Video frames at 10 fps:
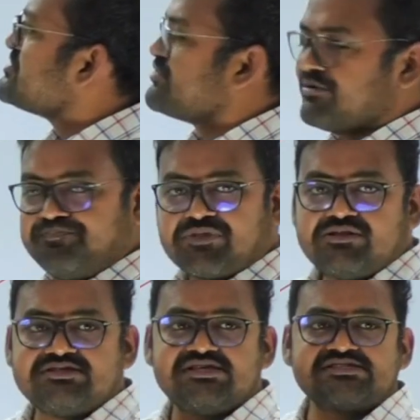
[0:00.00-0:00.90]
all.
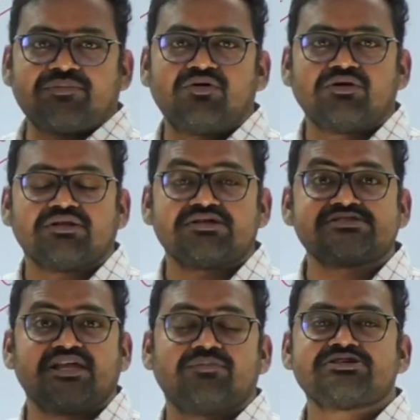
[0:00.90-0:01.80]
This is about the
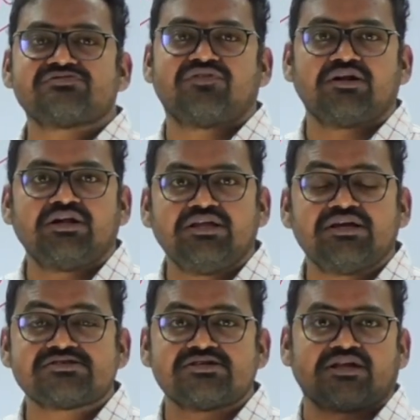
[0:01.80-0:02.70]
syllabus for
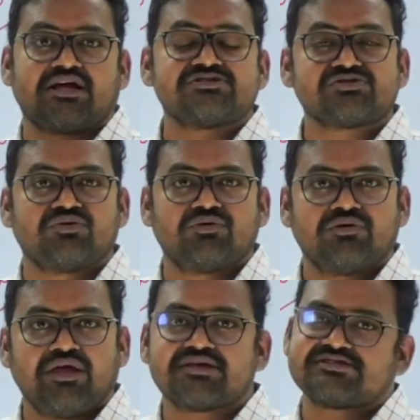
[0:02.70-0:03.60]
TS Transco
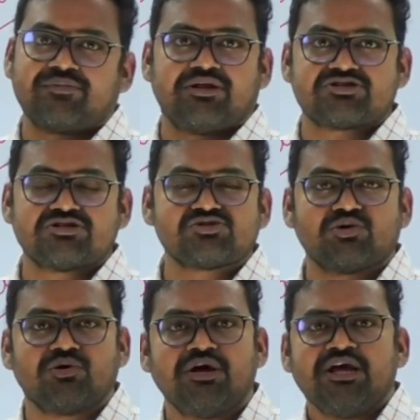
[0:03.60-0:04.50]
examination.
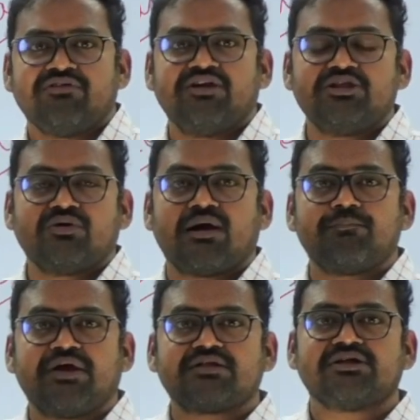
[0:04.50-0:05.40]
So when you
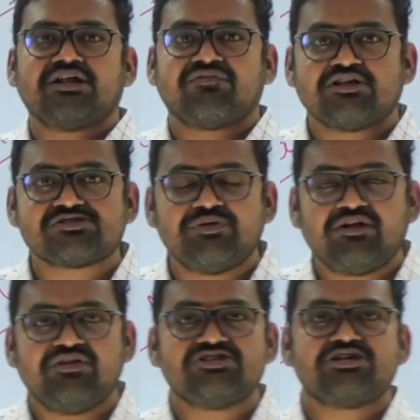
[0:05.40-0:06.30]
compare the difference
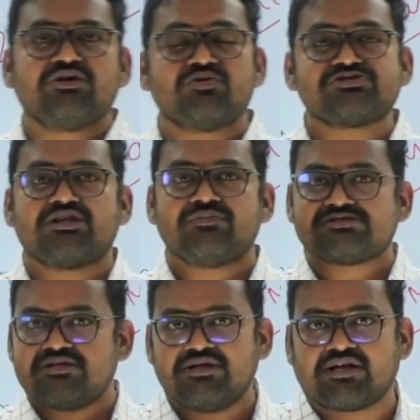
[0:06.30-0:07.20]
between Genco syllabus
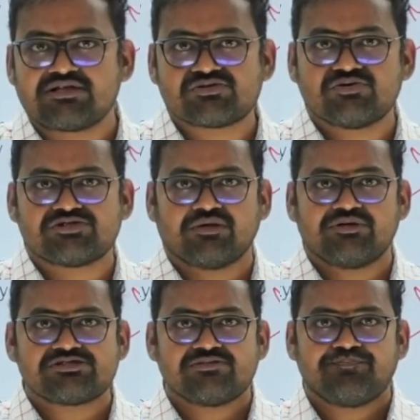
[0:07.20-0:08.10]
and Transco
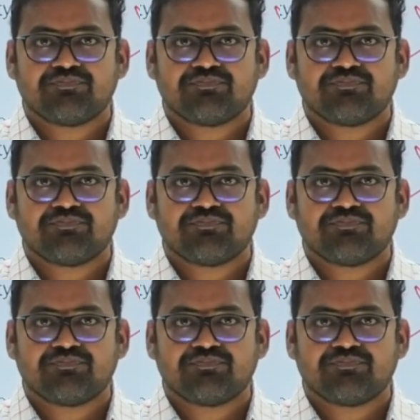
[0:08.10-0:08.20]
syllabus,